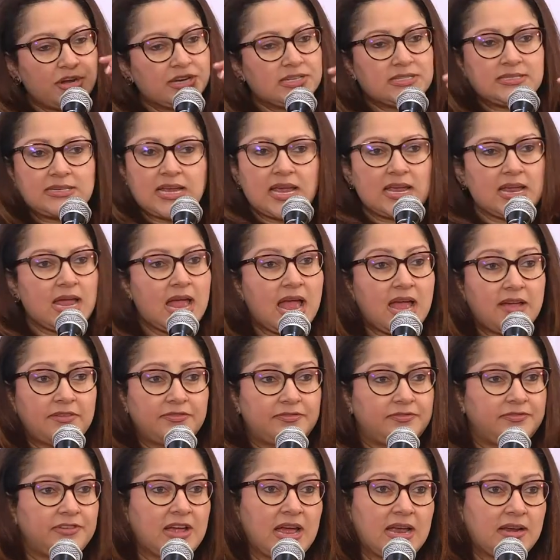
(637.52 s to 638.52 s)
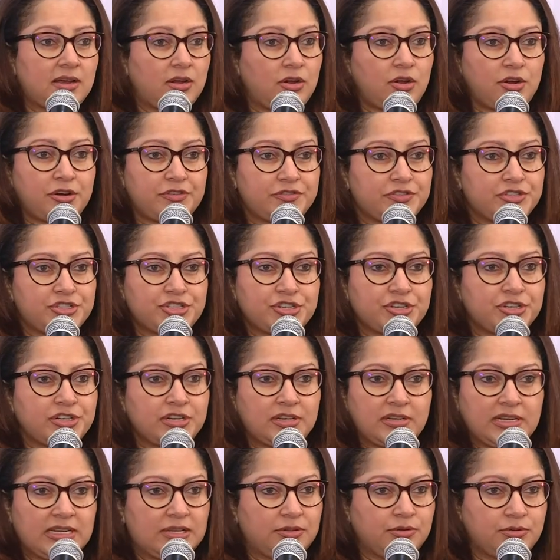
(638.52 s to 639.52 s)
I have had a lot of churn
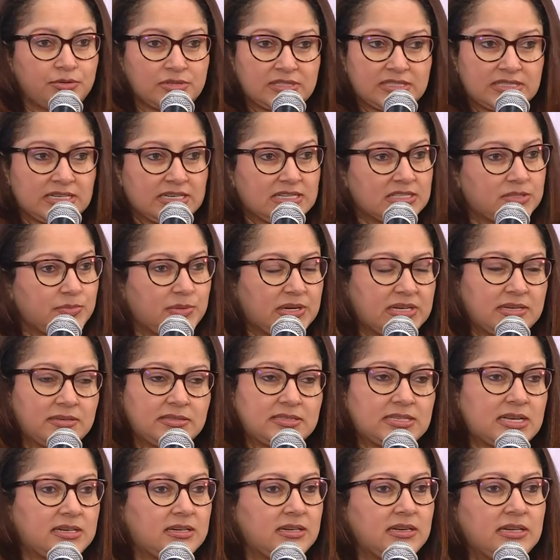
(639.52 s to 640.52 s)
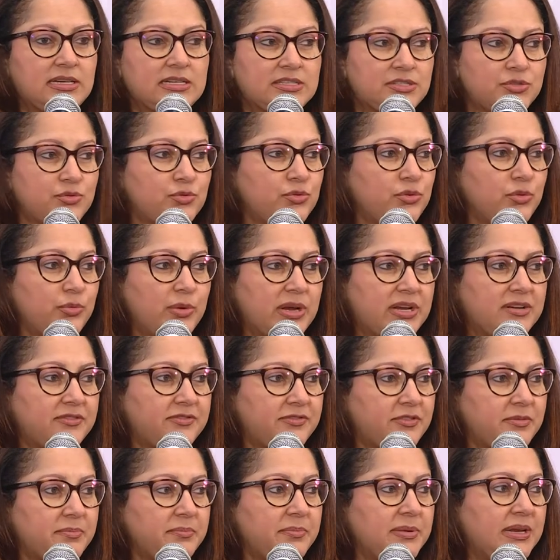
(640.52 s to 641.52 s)
in those days when suddenly school went
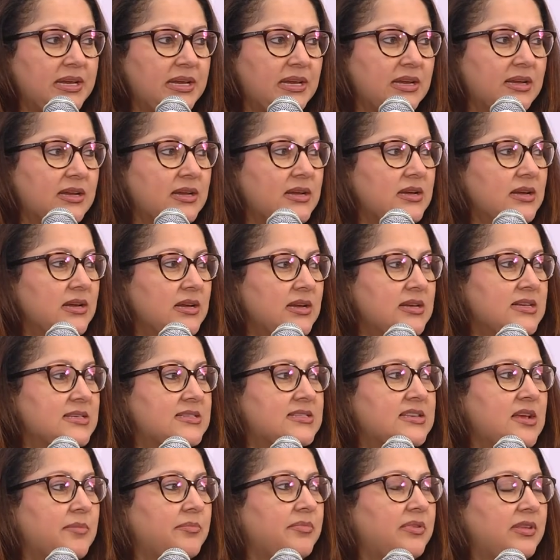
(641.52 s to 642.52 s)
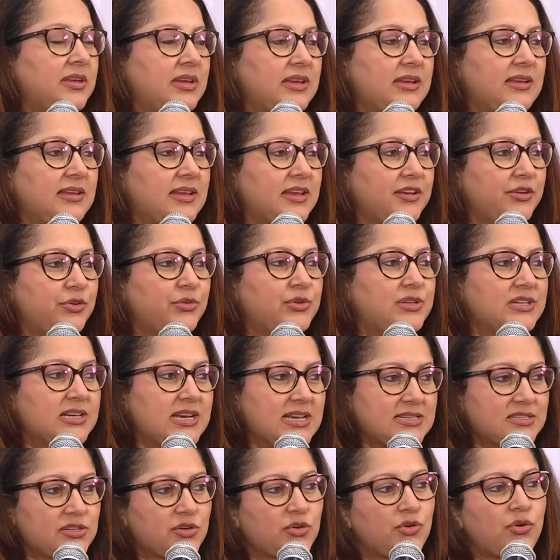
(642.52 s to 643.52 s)
from being something that you did
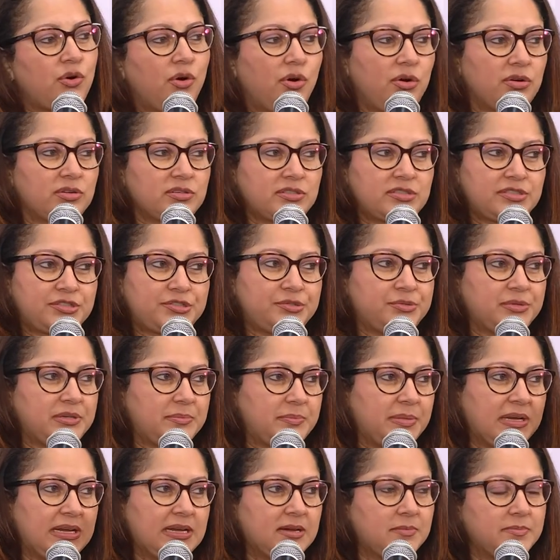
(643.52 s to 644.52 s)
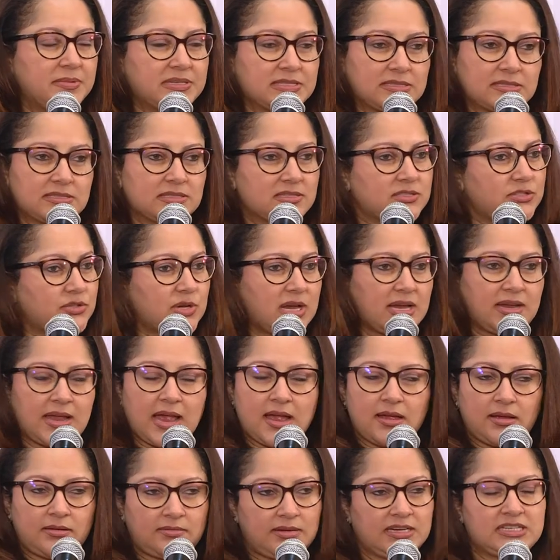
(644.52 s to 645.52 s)
as a cause to it being a business. So I
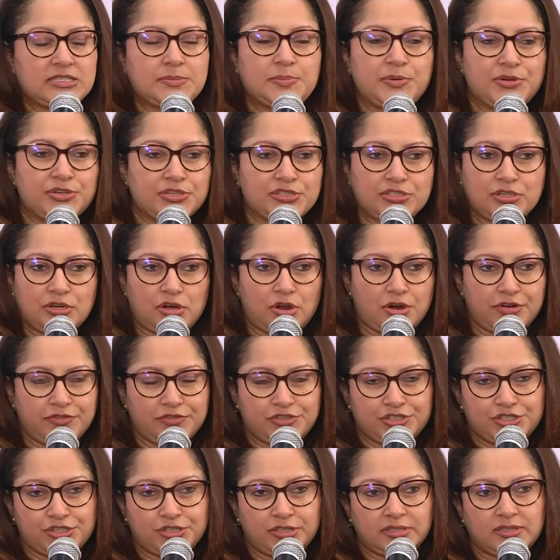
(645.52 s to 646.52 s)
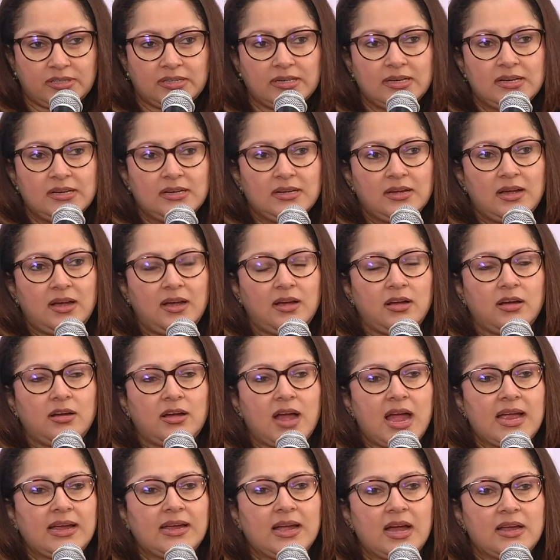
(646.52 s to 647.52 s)
experienced a lot of churn.
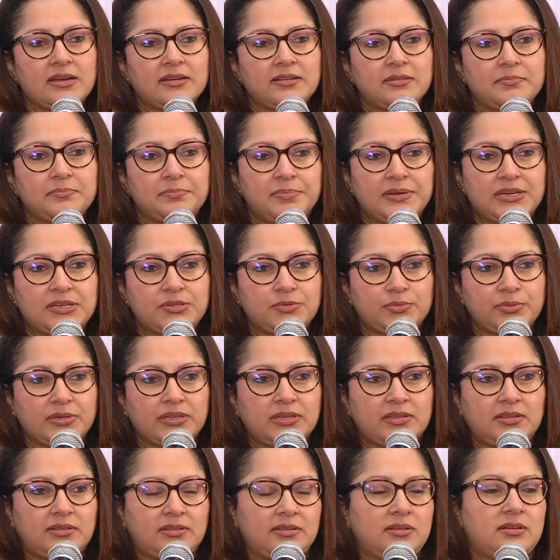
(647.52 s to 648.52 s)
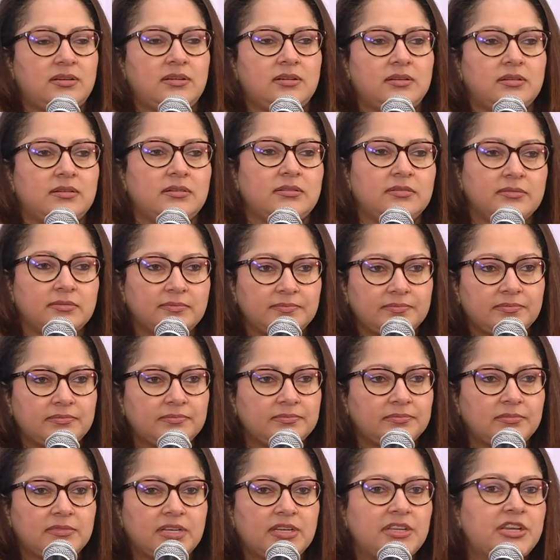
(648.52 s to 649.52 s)
I can't compete with the
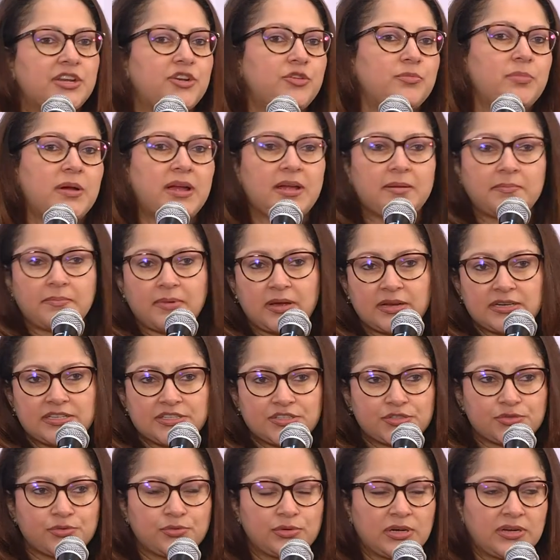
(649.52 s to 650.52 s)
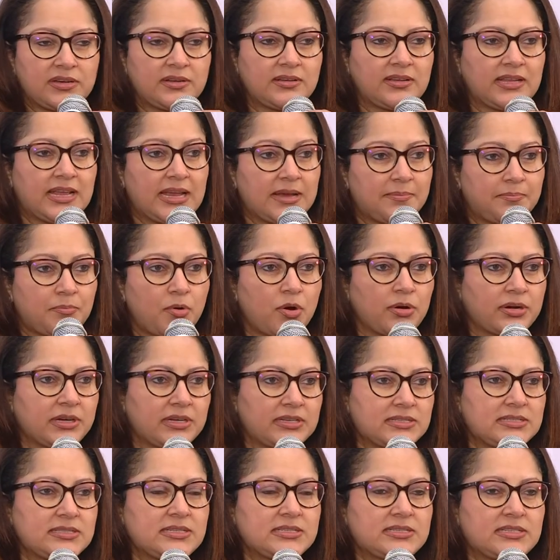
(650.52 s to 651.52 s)
Dhirubhai Ambani school and their
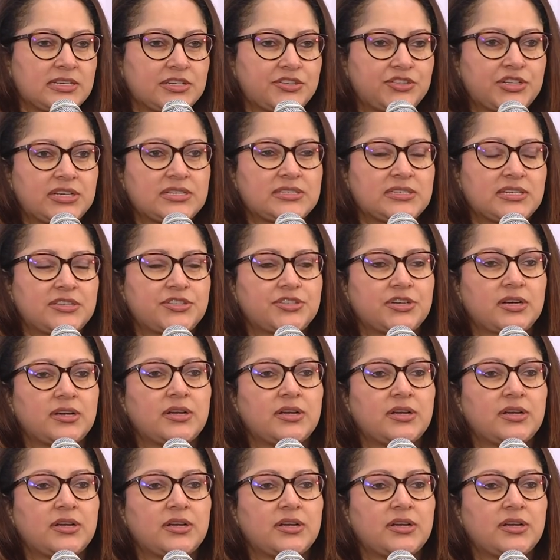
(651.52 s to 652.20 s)
pockets, etc., etc.